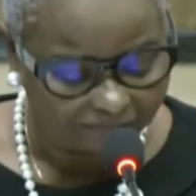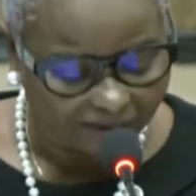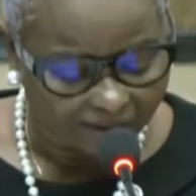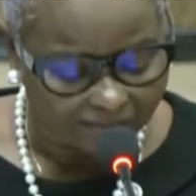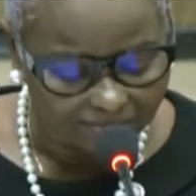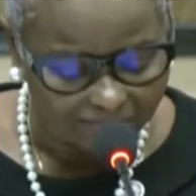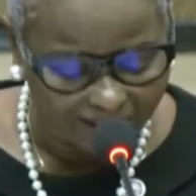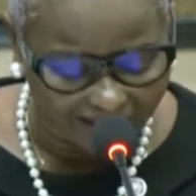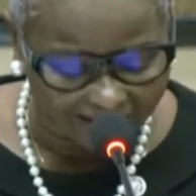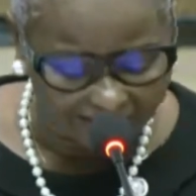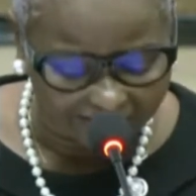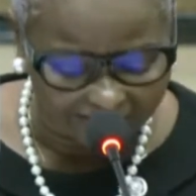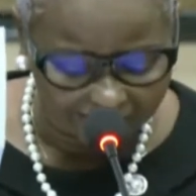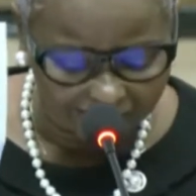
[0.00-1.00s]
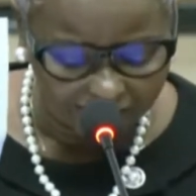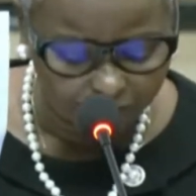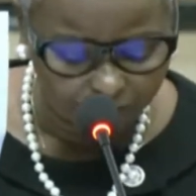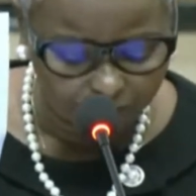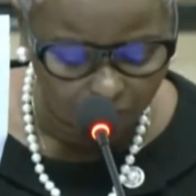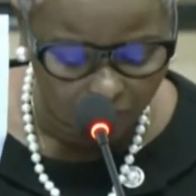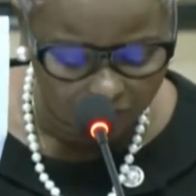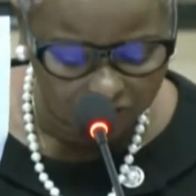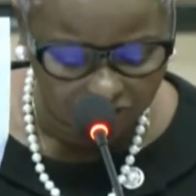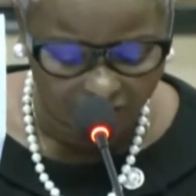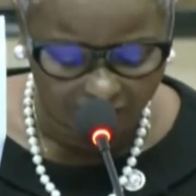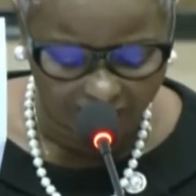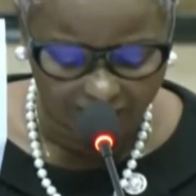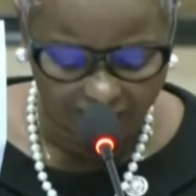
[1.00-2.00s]
manganese
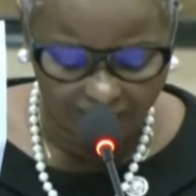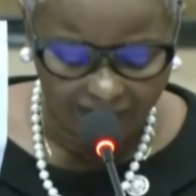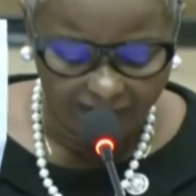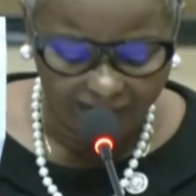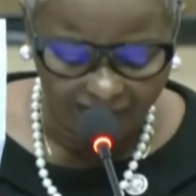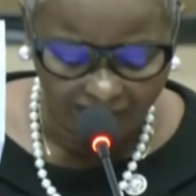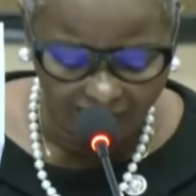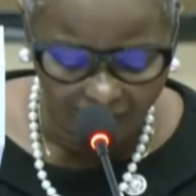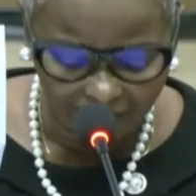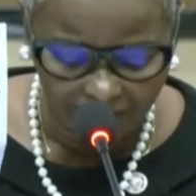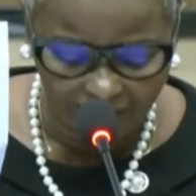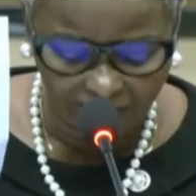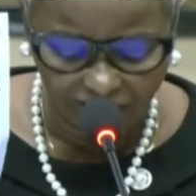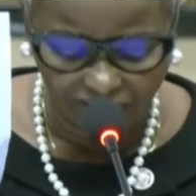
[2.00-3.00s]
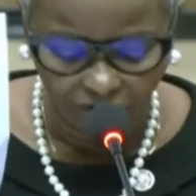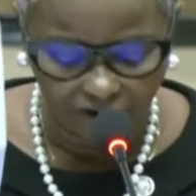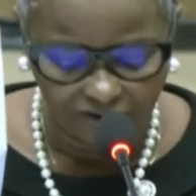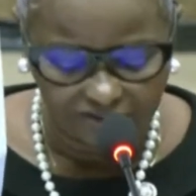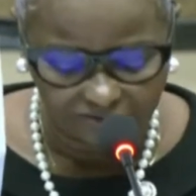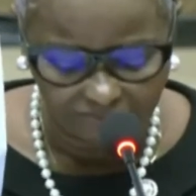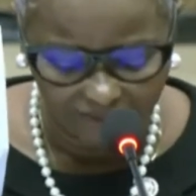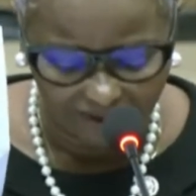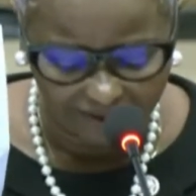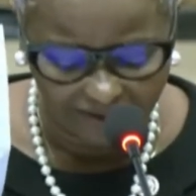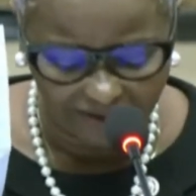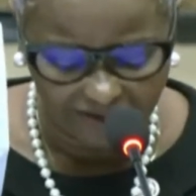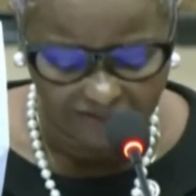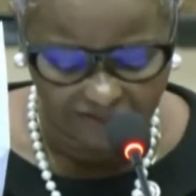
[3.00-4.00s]
project aiming for as
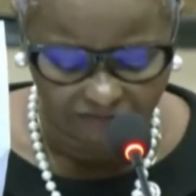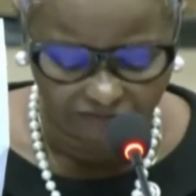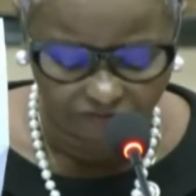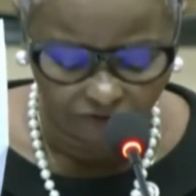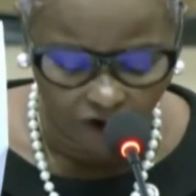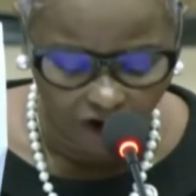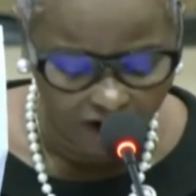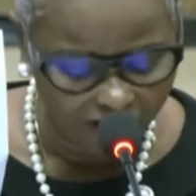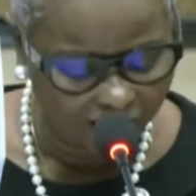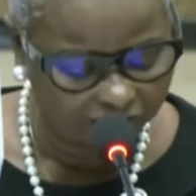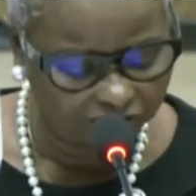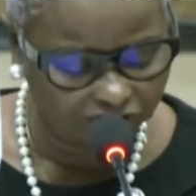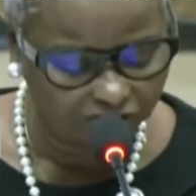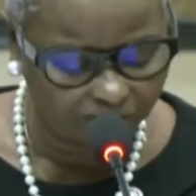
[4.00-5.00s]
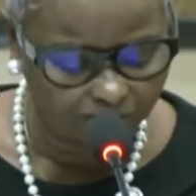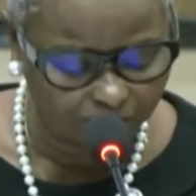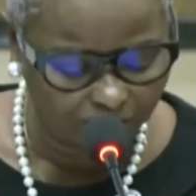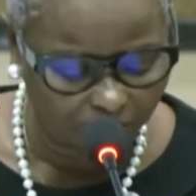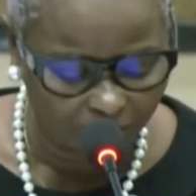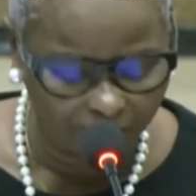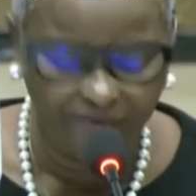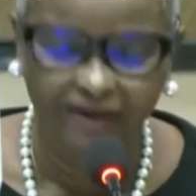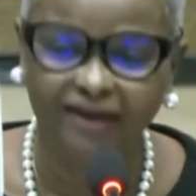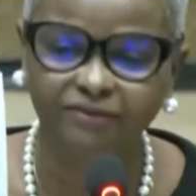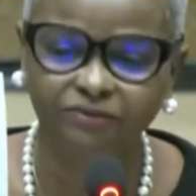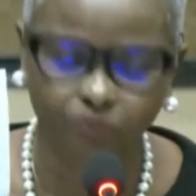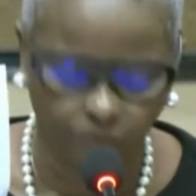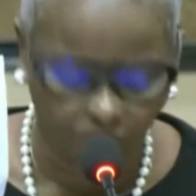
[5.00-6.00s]
many as 400
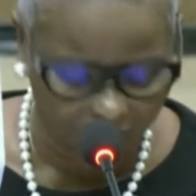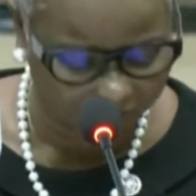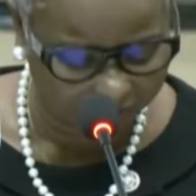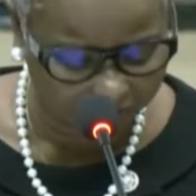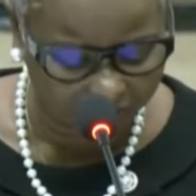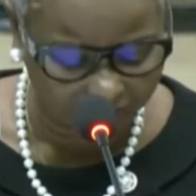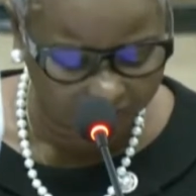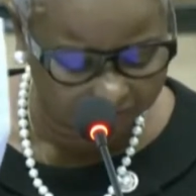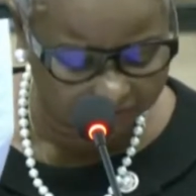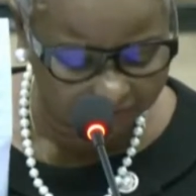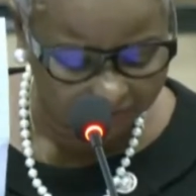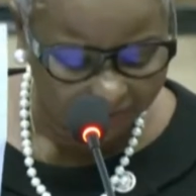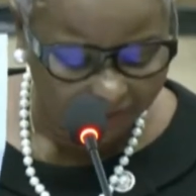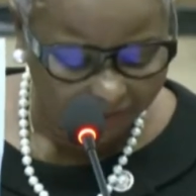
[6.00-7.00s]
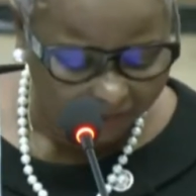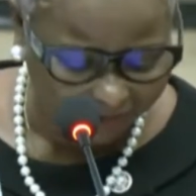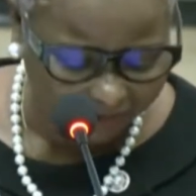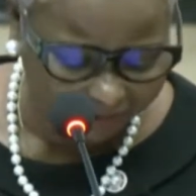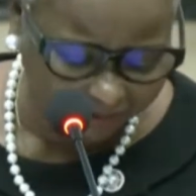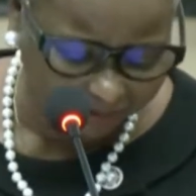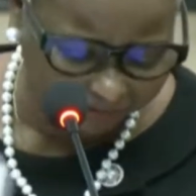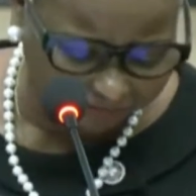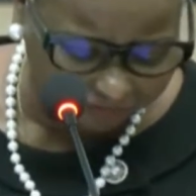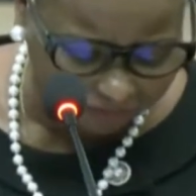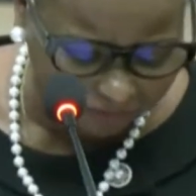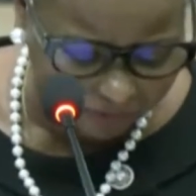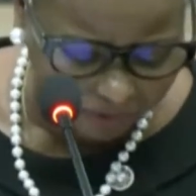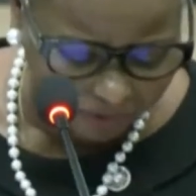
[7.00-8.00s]
permanent workers. End of
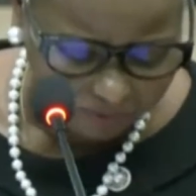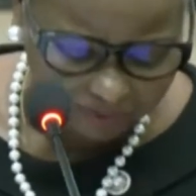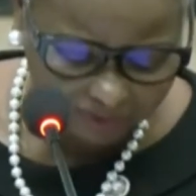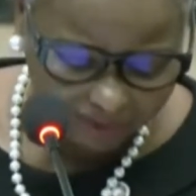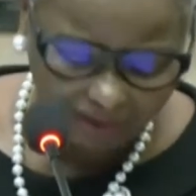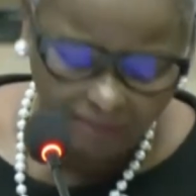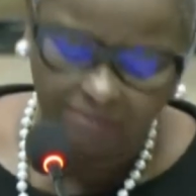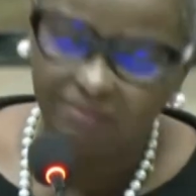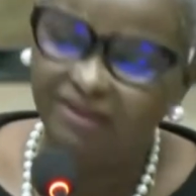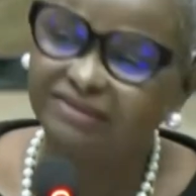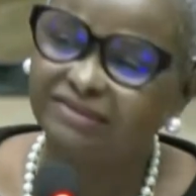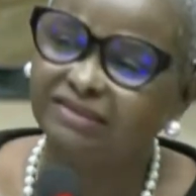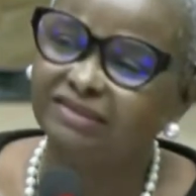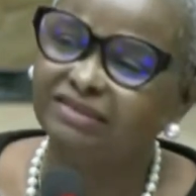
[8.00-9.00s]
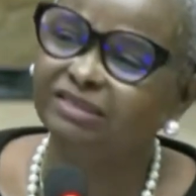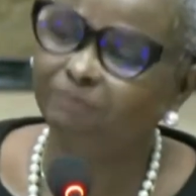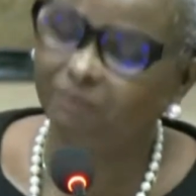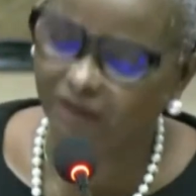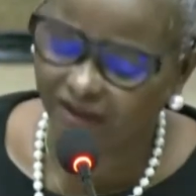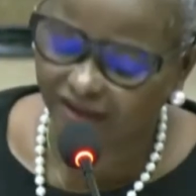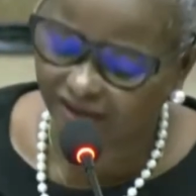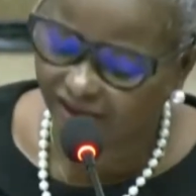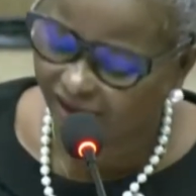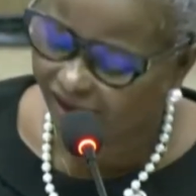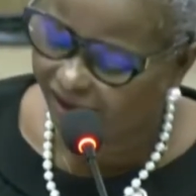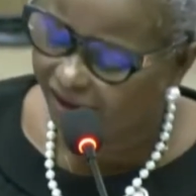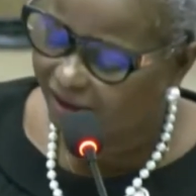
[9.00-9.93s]
quote. Mr. Speaker,